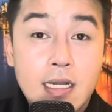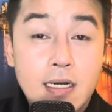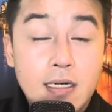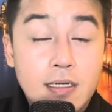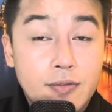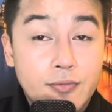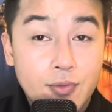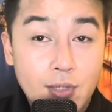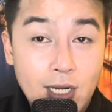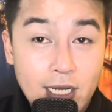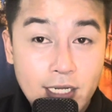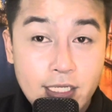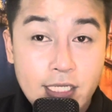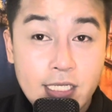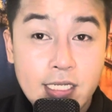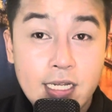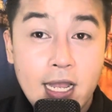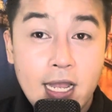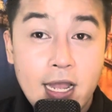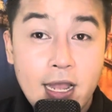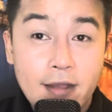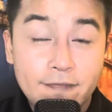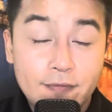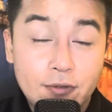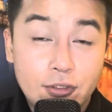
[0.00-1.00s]
running
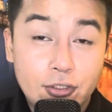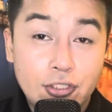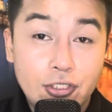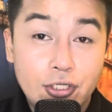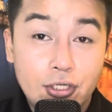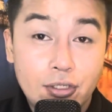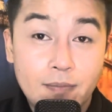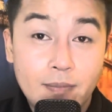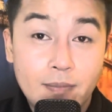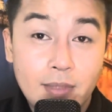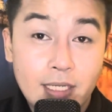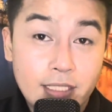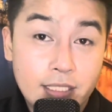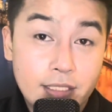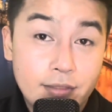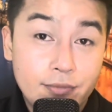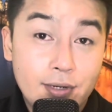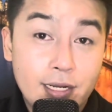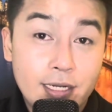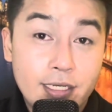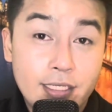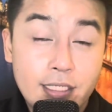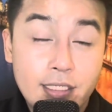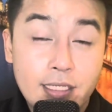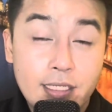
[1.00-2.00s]
after your money,
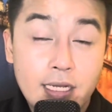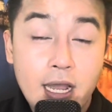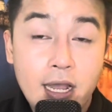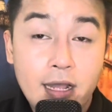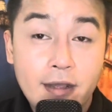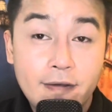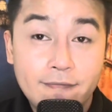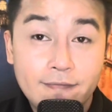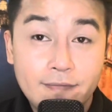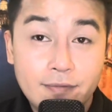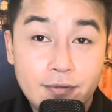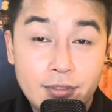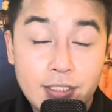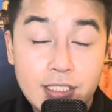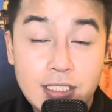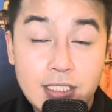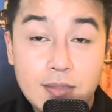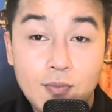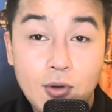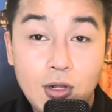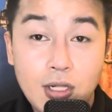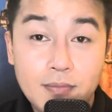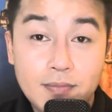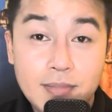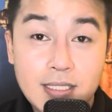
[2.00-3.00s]
running after
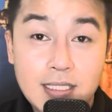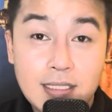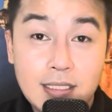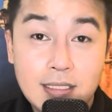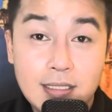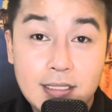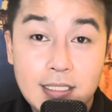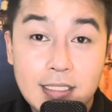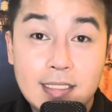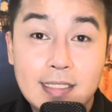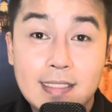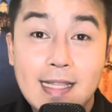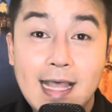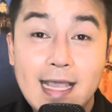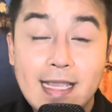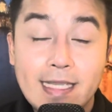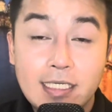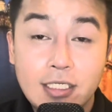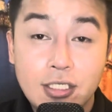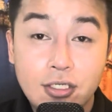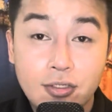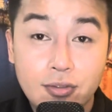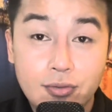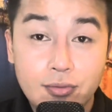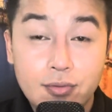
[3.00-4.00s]
small businesses
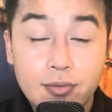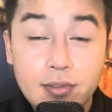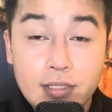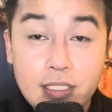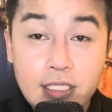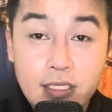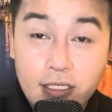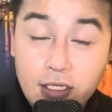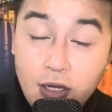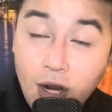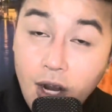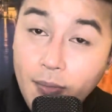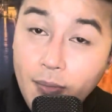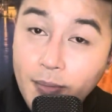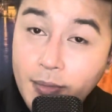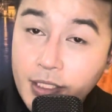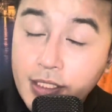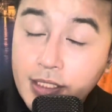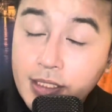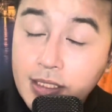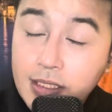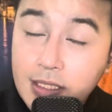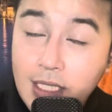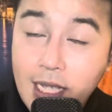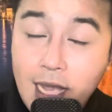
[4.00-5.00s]
like you,
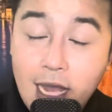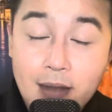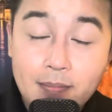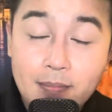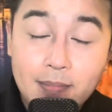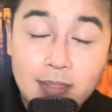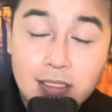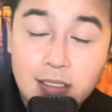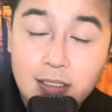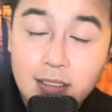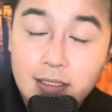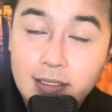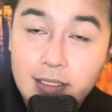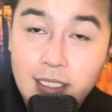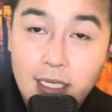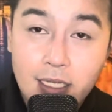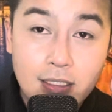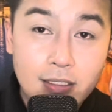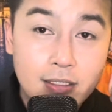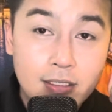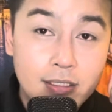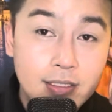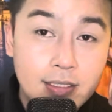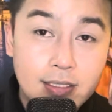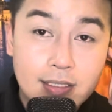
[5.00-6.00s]
e-commerce, Amazon
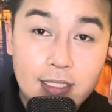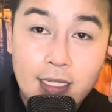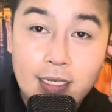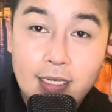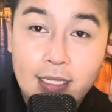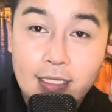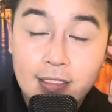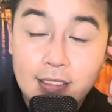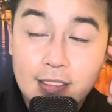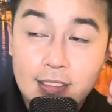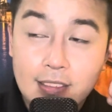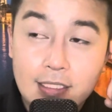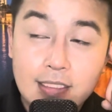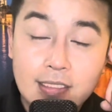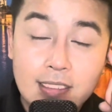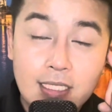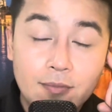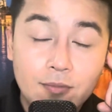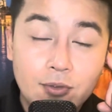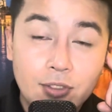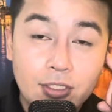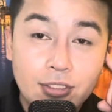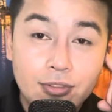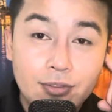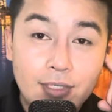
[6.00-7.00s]
sellers, 1099
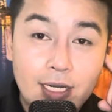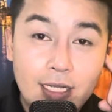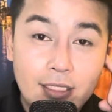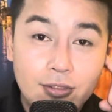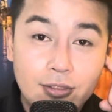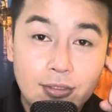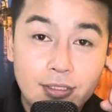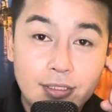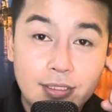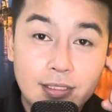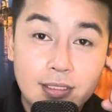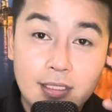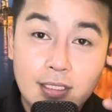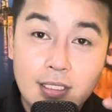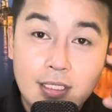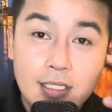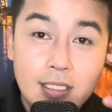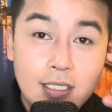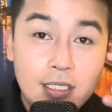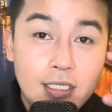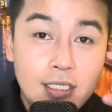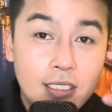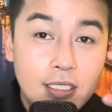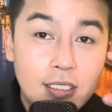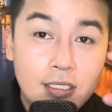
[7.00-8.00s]
subcontractors.
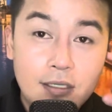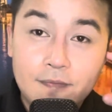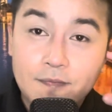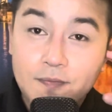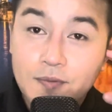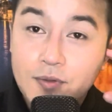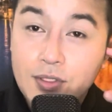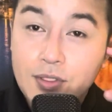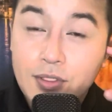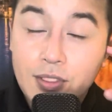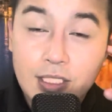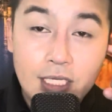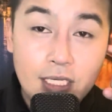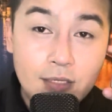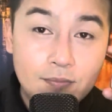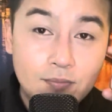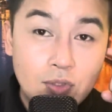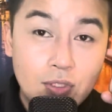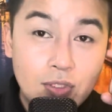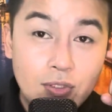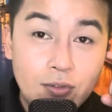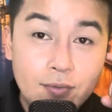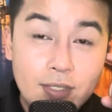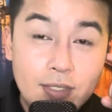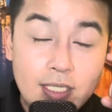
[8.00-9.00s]
If you
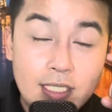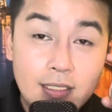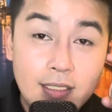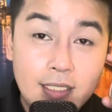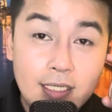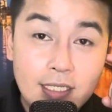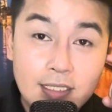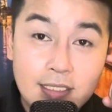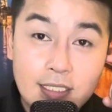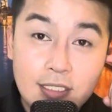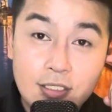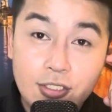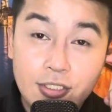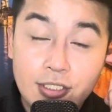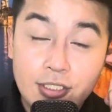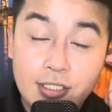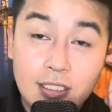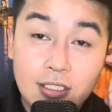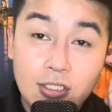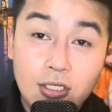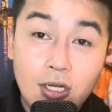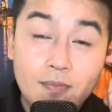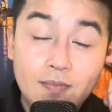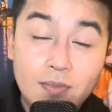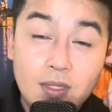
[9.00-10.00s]
keep doing this and you're
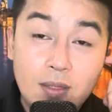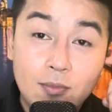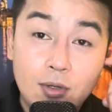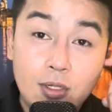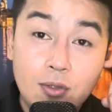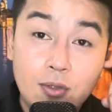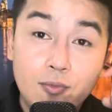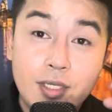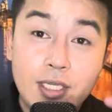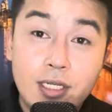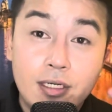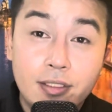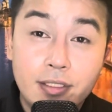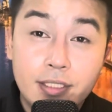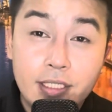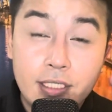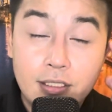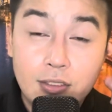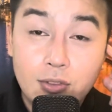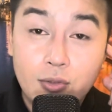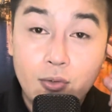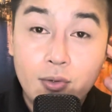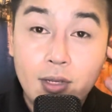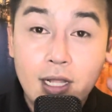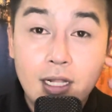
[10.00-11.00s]
not comfortable, we are
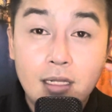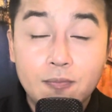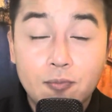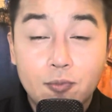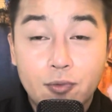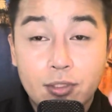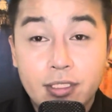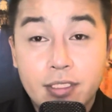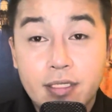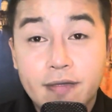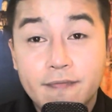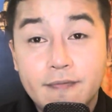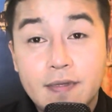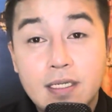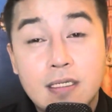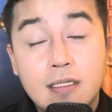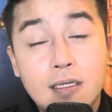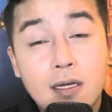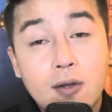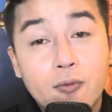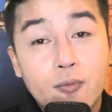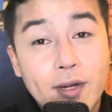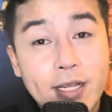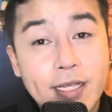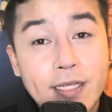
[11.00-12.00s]
here to help. We're
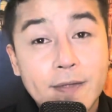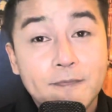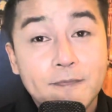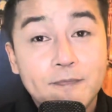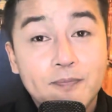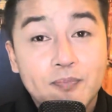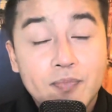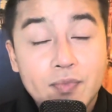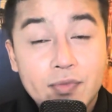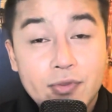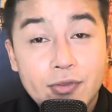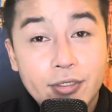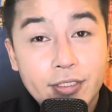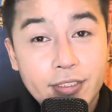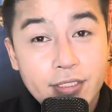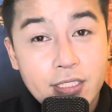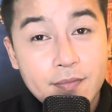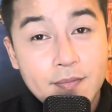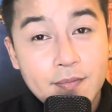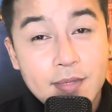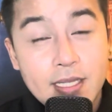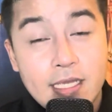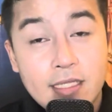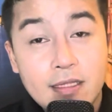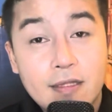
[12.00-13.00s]
giving away
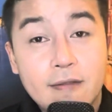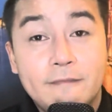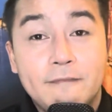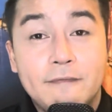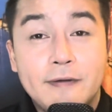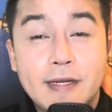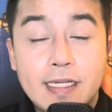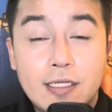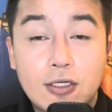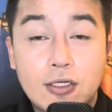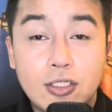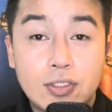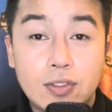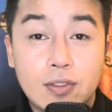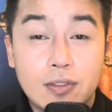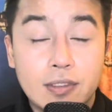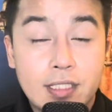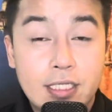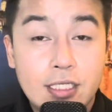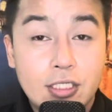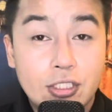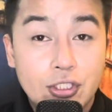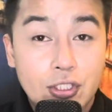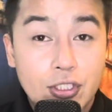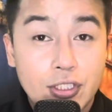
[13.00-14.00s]
30-minute free
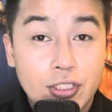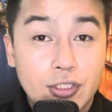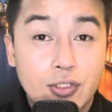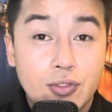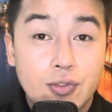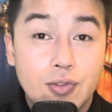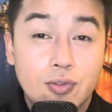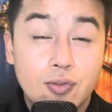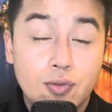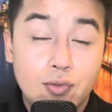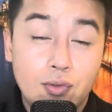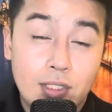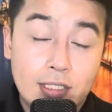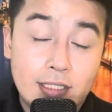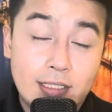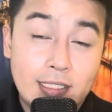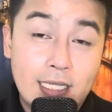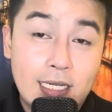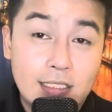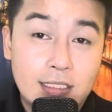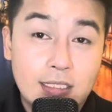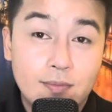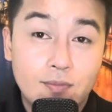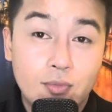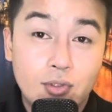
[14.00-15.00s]
consultation to do a
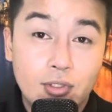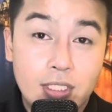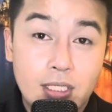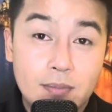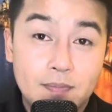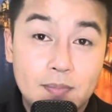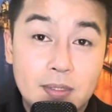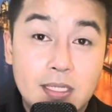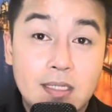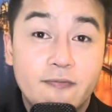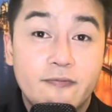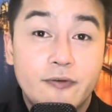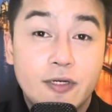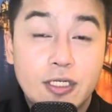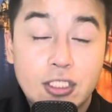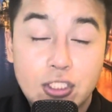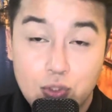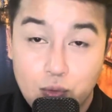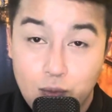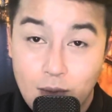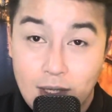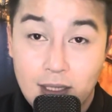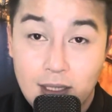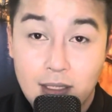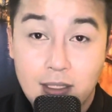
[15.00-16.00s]
tax and bookkeeping
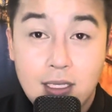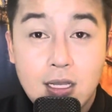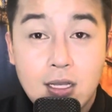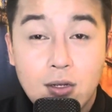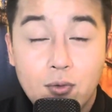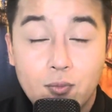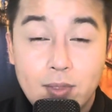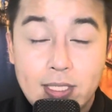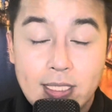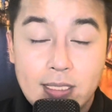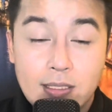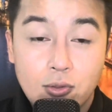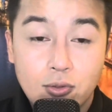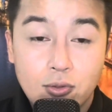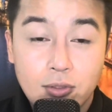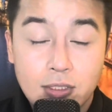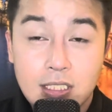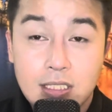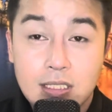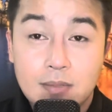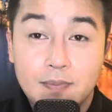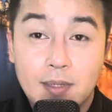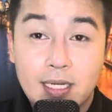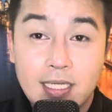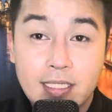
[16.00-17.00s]
virtual. We do
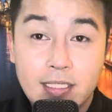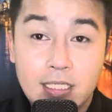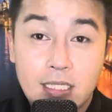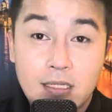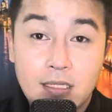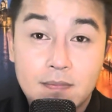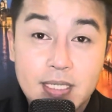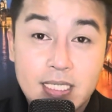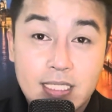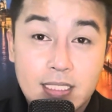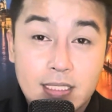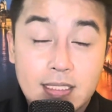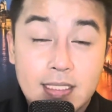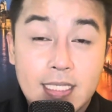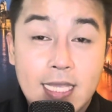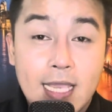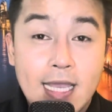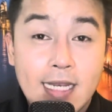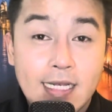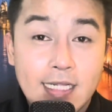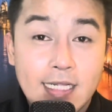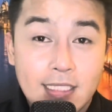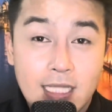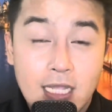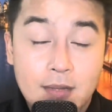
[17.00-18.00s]
this bundle because
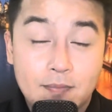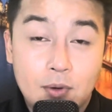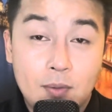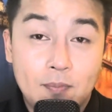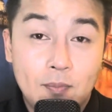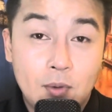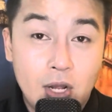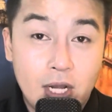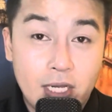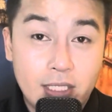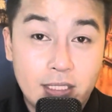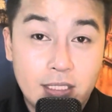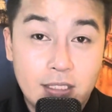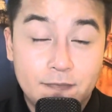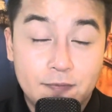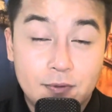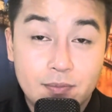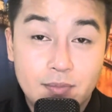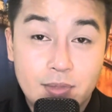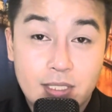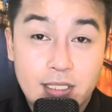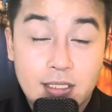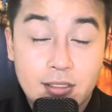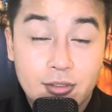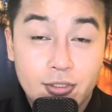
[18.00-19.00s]
any type of audit
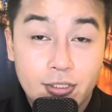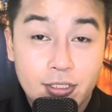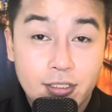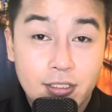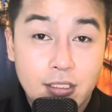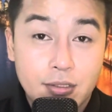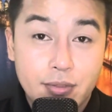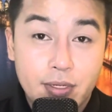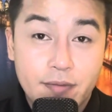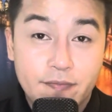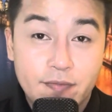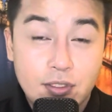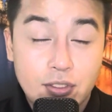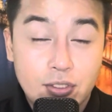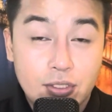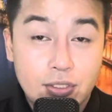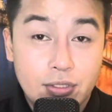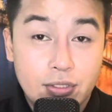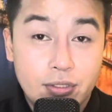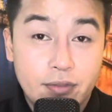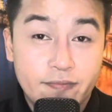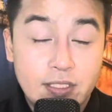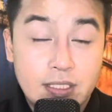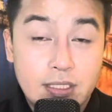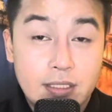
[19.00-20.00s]
from the Internal Revenue
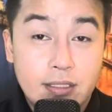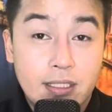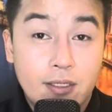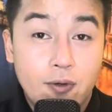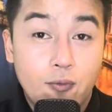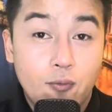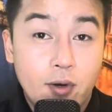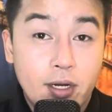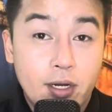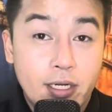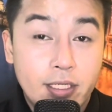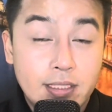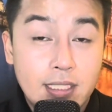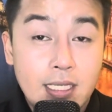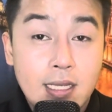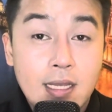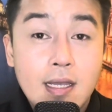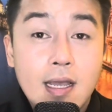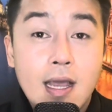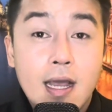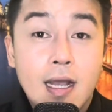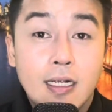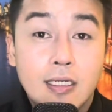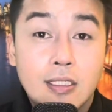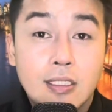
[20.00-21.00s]
Service requires
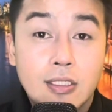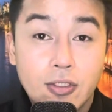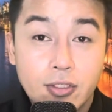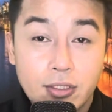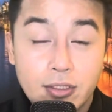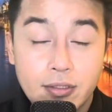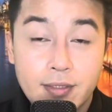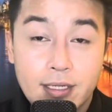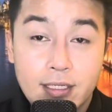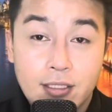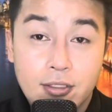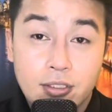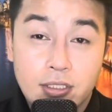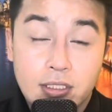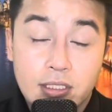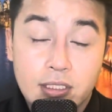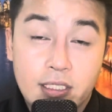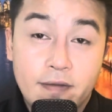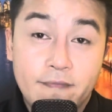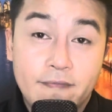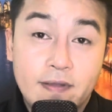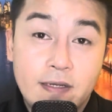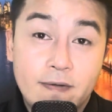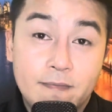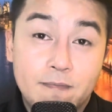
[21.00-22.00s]
a good
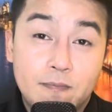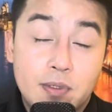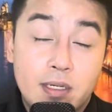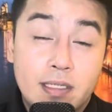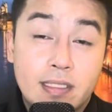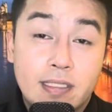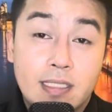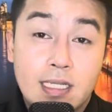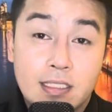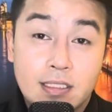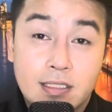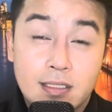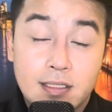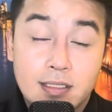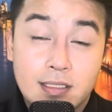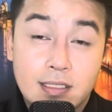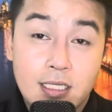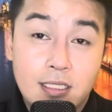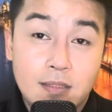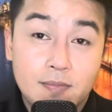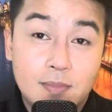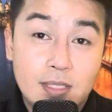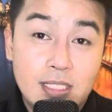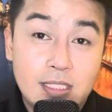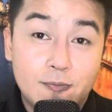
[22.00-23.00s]
record-keeping financial
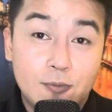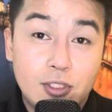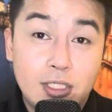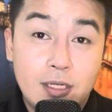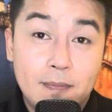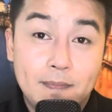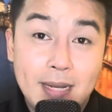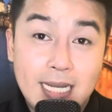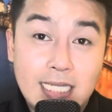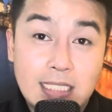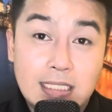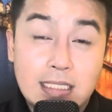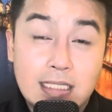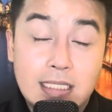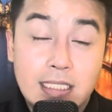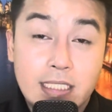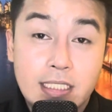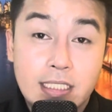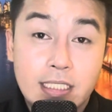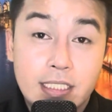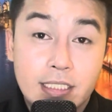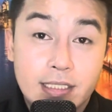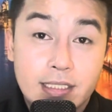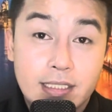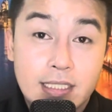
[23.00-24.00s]
statements for the past 3
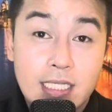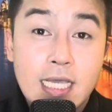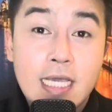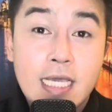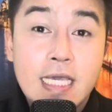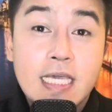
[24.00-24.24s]
years.